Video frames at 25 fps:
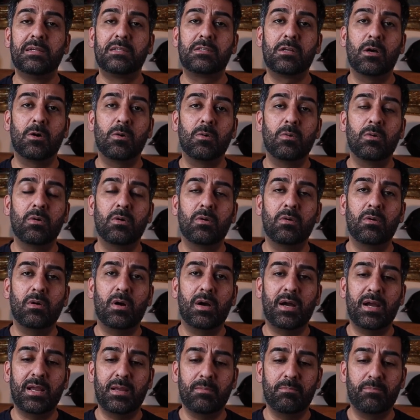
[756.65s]
so
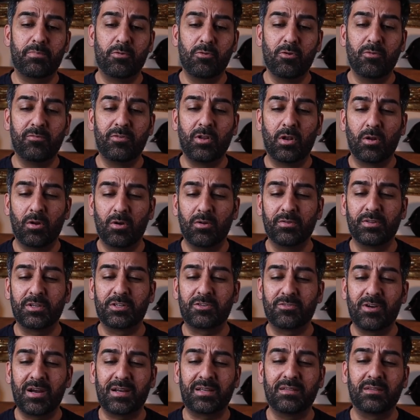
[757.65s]
uh, I improved a lot on
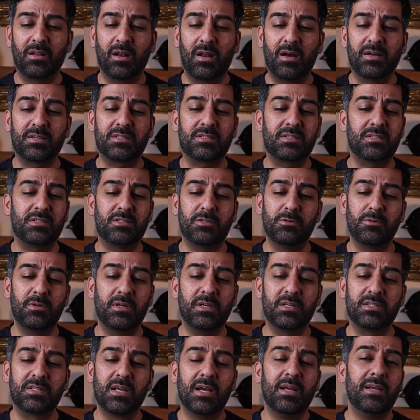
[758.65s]
the track in the last two
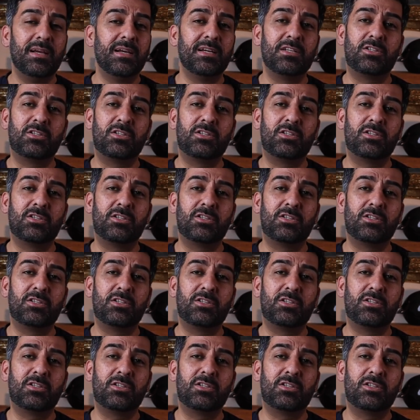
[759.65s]
years.